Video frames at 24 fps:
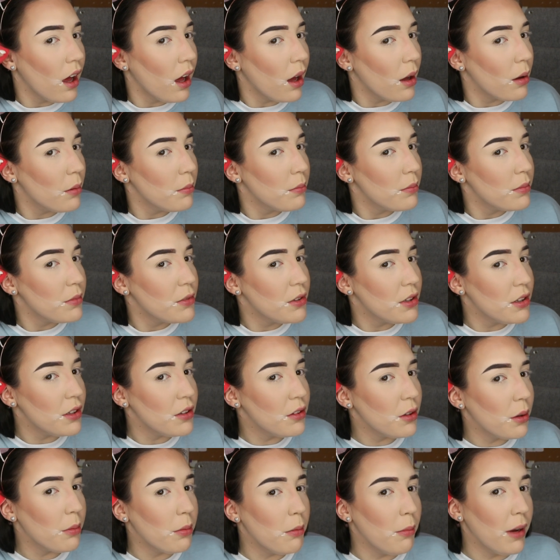up to the
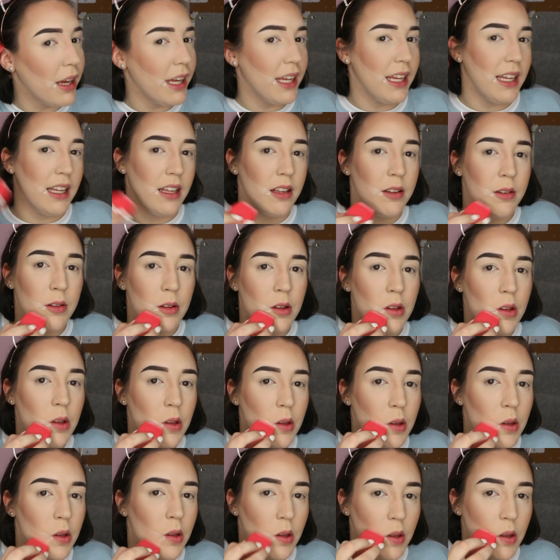top of my ear
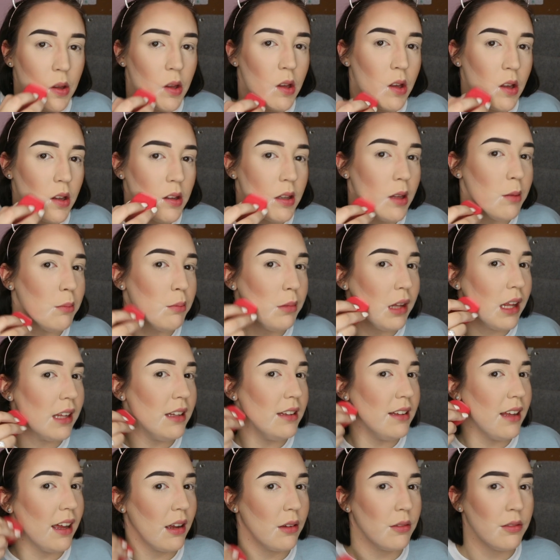and then
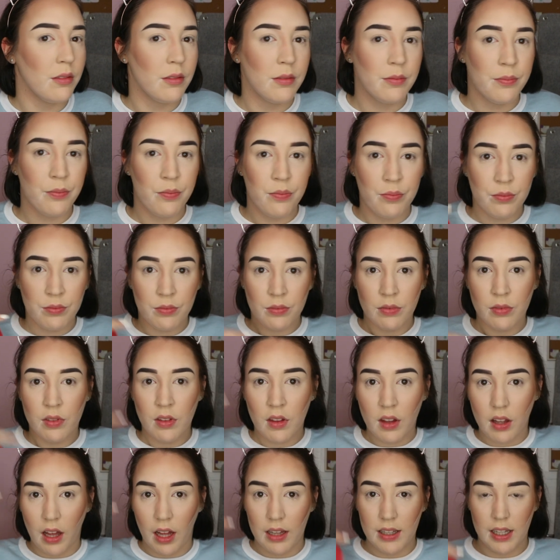blend down,
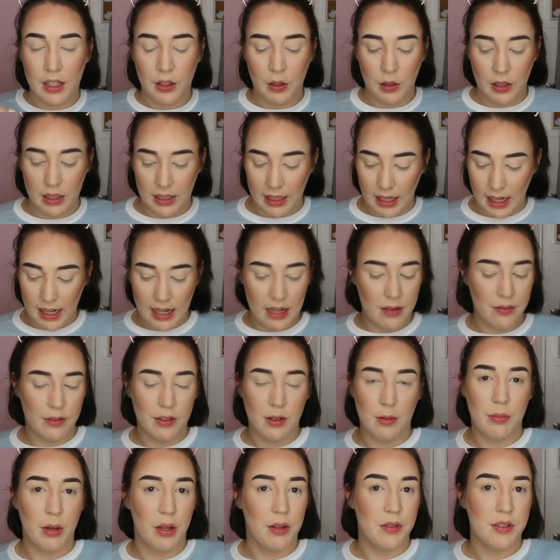and then you get it even
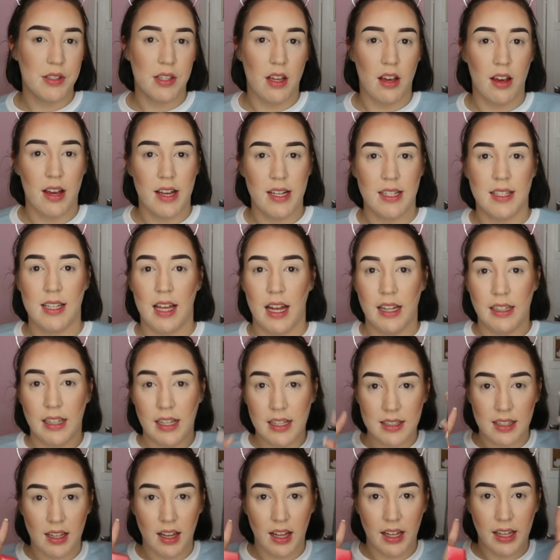on both sides, and
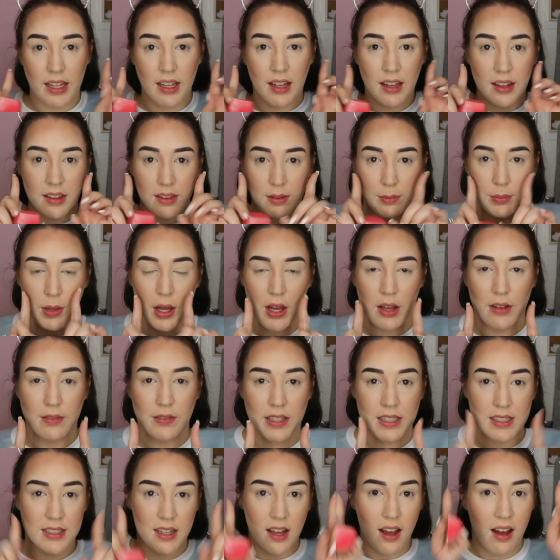it's like the
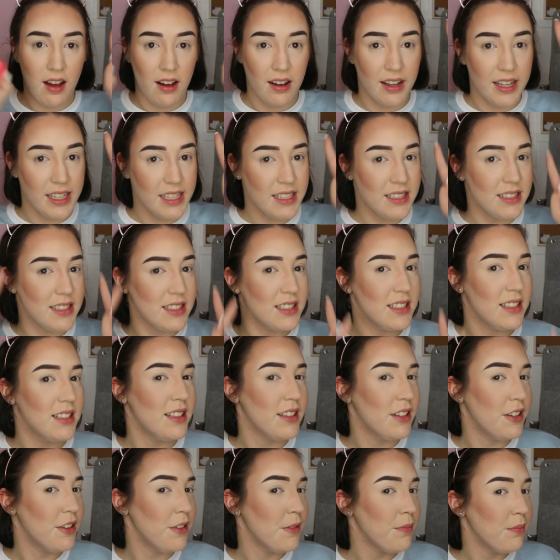perfect height,
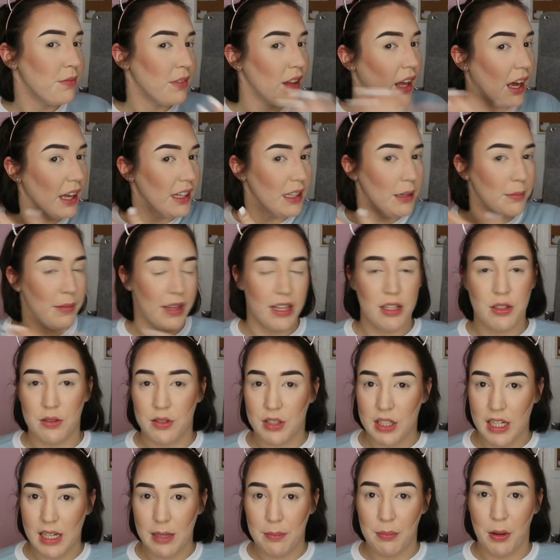and it makes your
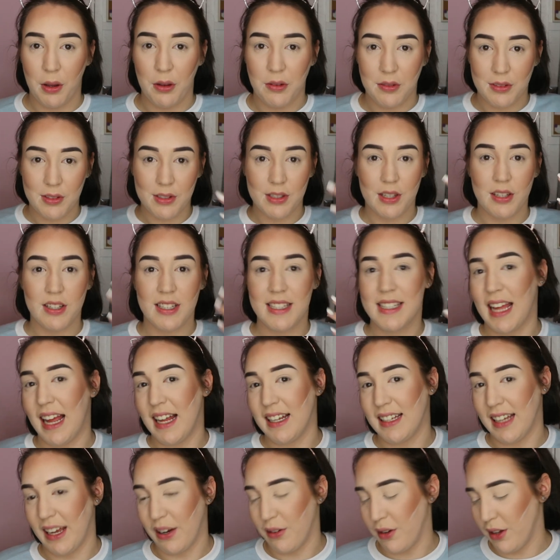cheekbones
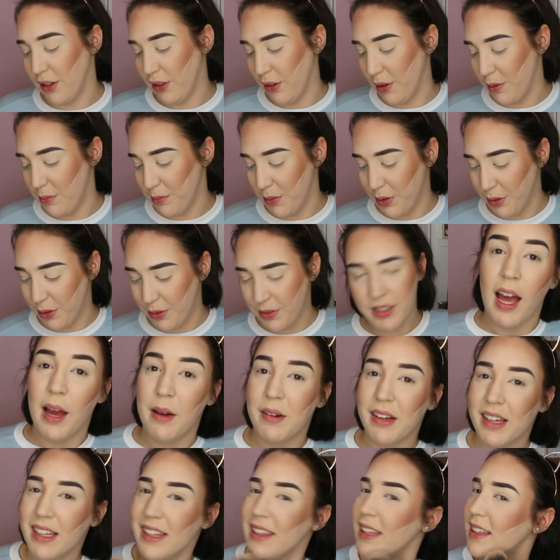stand out a lot more.
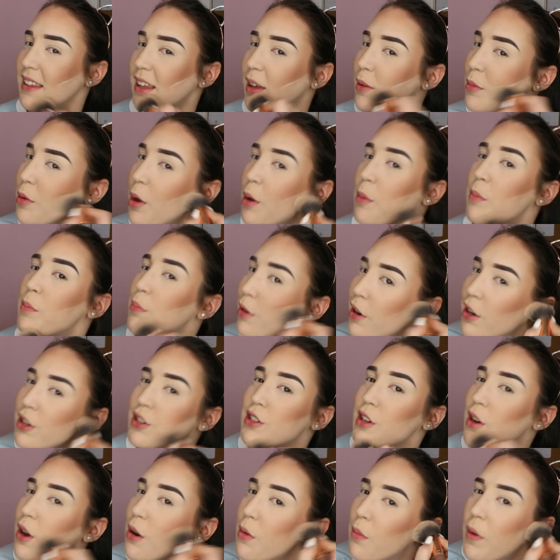I'm going to then like
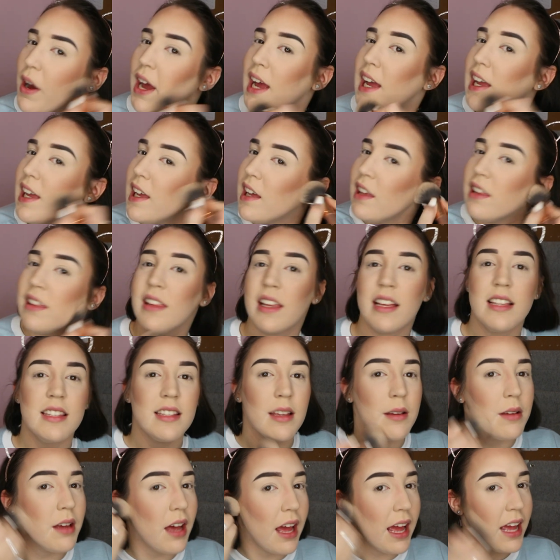brush away this
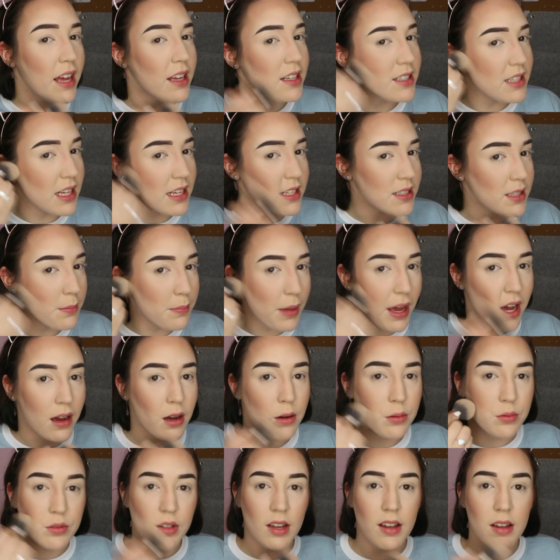excess
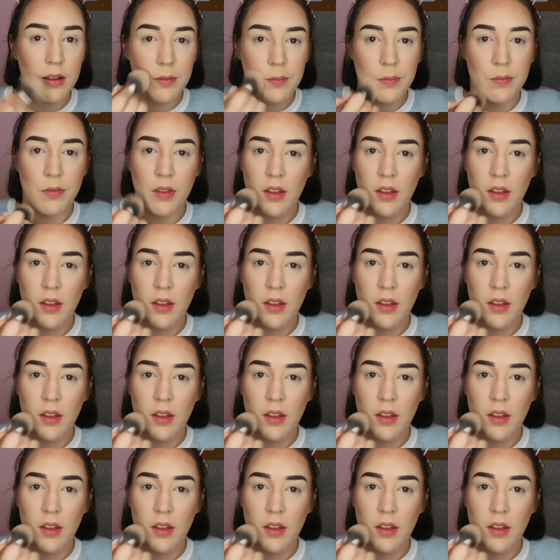powder.